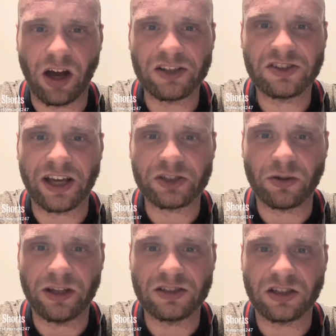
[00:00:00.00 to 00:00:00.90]
Not had
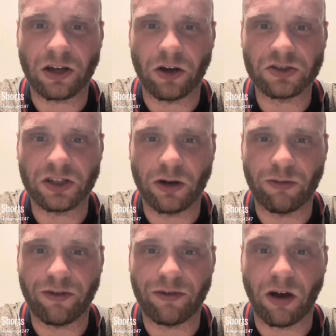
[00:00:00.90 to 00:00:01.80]
sexual intercourse in
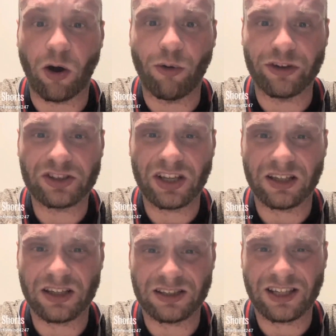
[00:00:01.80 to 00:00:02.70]
over
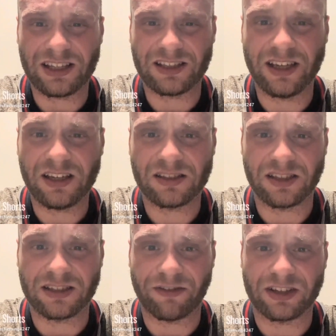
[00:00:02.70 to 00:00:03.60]
six years
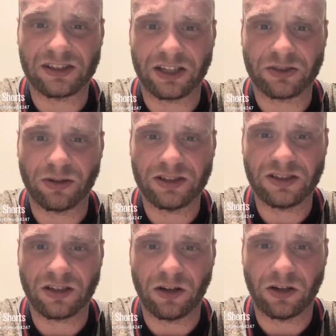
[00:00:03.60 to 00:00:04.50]
since I've had sexual
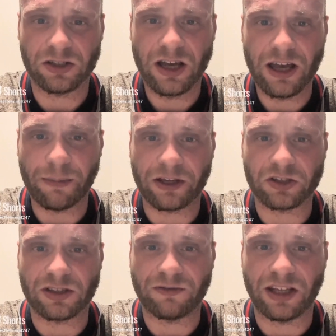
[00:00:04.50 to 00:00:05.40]
intercourse
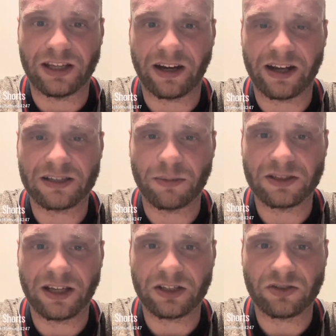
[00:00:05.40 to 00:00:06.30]
because they've decharacterised my
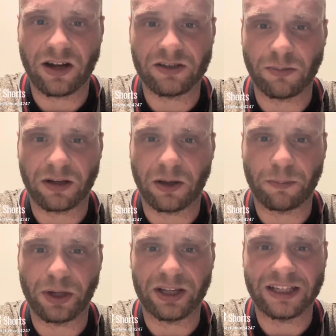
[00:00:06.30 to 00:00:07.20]
sex drives, man,
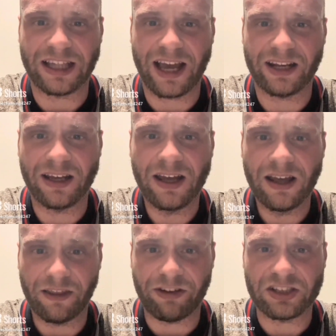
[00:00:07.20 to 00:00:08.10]
completely
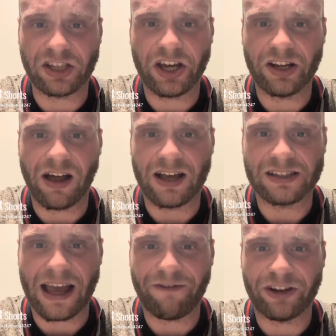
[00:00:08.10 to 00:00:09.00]
dead. They've
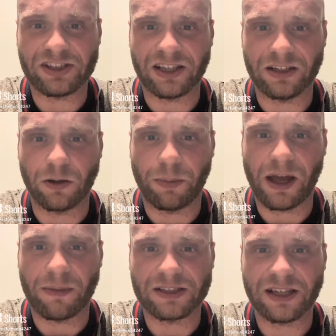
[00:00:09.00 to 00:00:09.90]
internalised every single
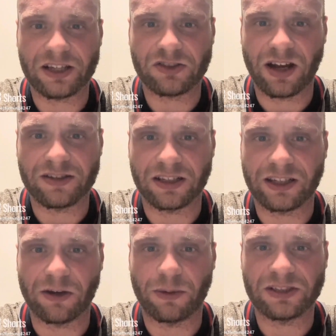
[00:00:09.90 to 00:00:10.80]
bit of my sex drives
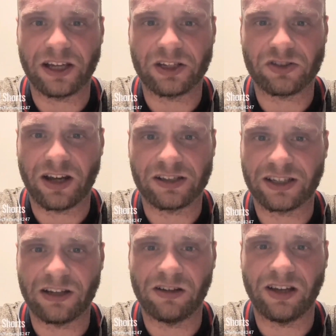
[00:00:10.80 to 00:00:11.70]
and killed my sex drives,
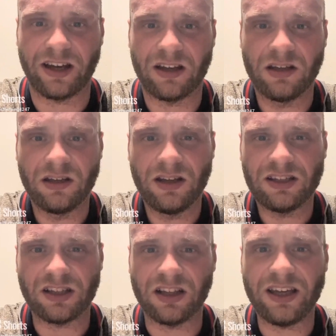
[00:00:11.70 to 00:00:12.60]
killed it.
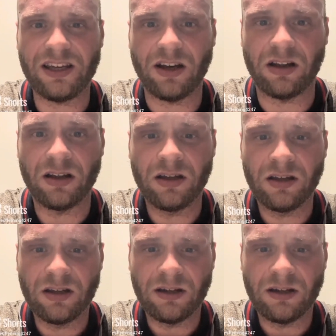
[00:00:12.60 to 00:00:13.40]
It's illegal.